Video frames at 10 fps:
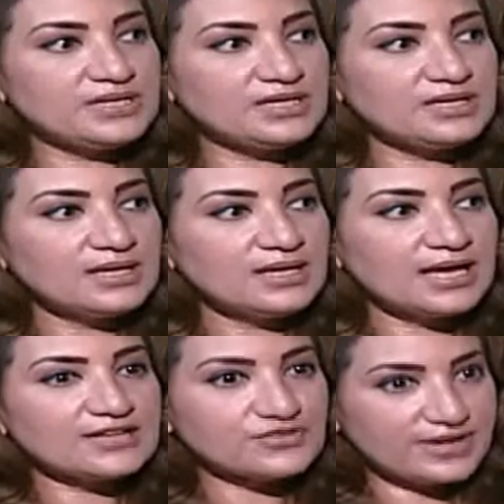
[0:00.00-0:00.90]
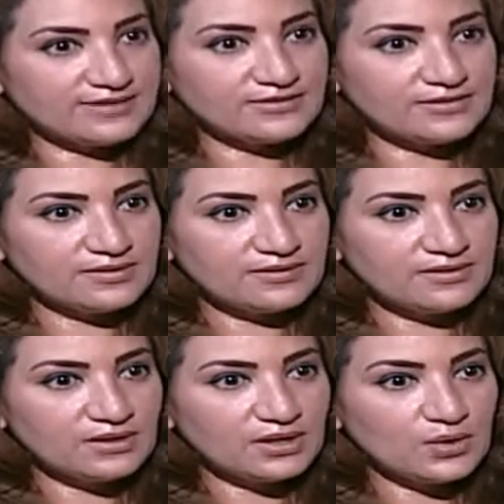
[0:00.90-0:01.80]
be a trend.
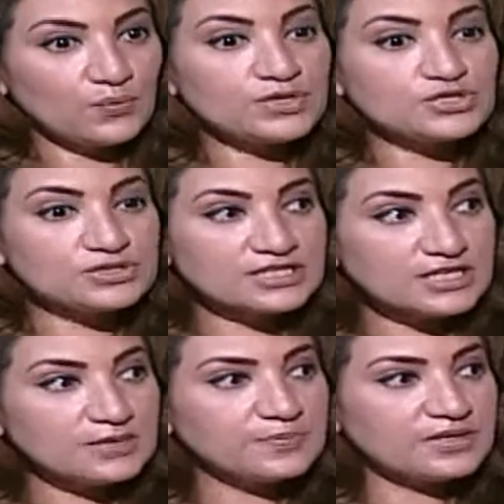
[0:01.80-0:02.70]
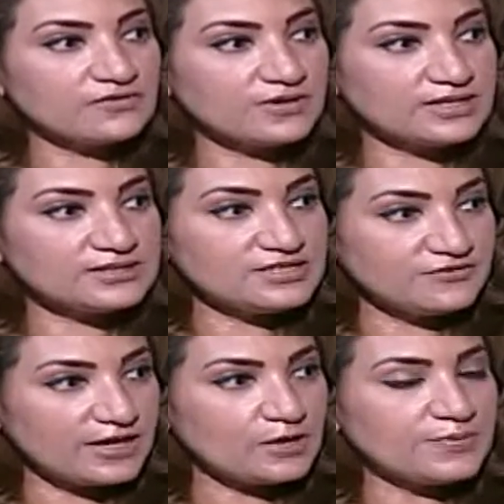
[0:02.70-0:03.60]
We should keep
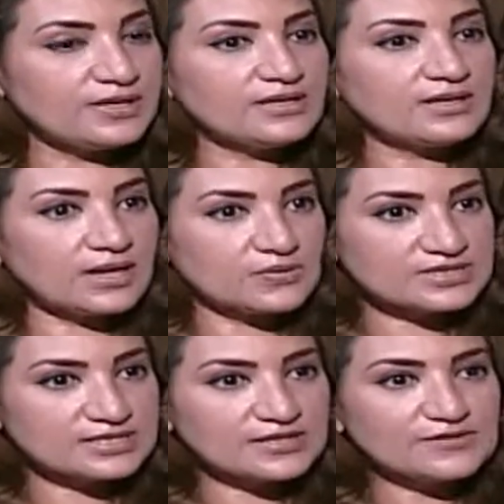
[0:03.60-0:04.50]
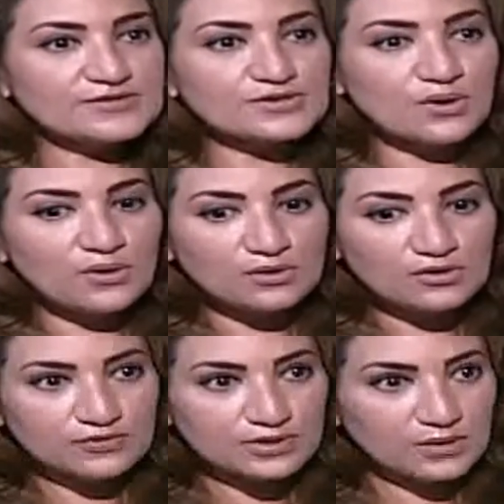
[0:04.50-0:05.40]
developing ourselves
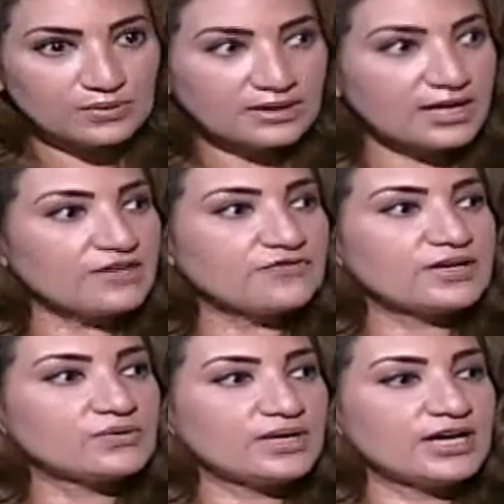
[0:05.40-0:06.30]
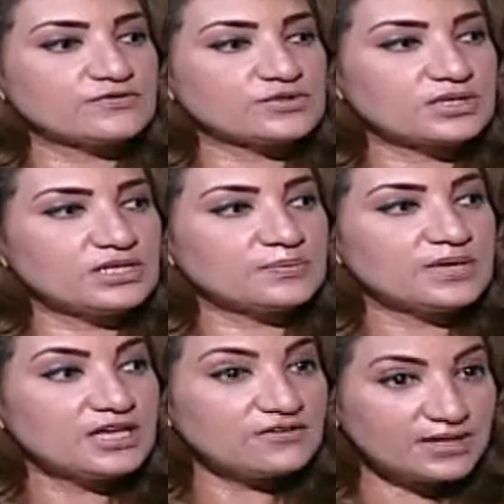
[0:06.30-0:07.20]
all over our life, and we have to
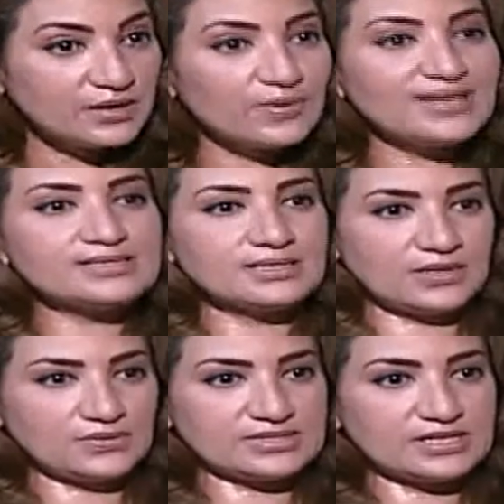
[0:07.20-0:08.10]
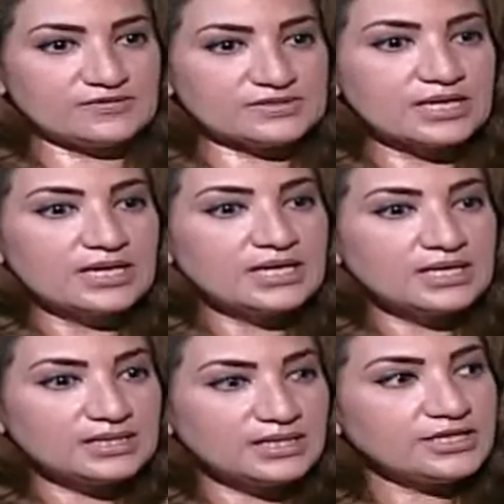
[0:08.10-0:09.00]
keep evaluating ourselves
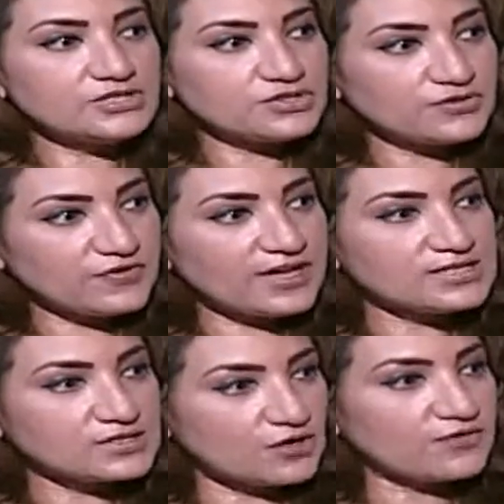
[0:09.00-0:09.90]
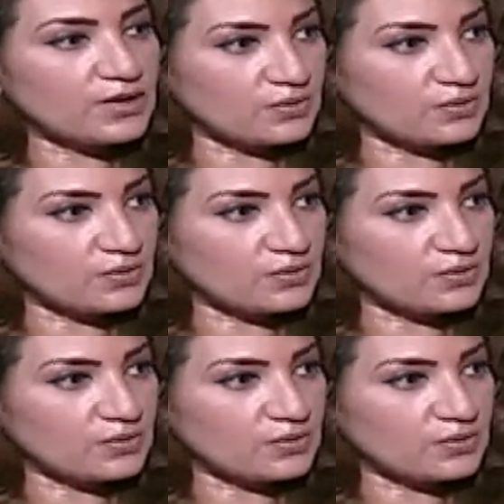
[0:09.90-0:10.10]
in each phase of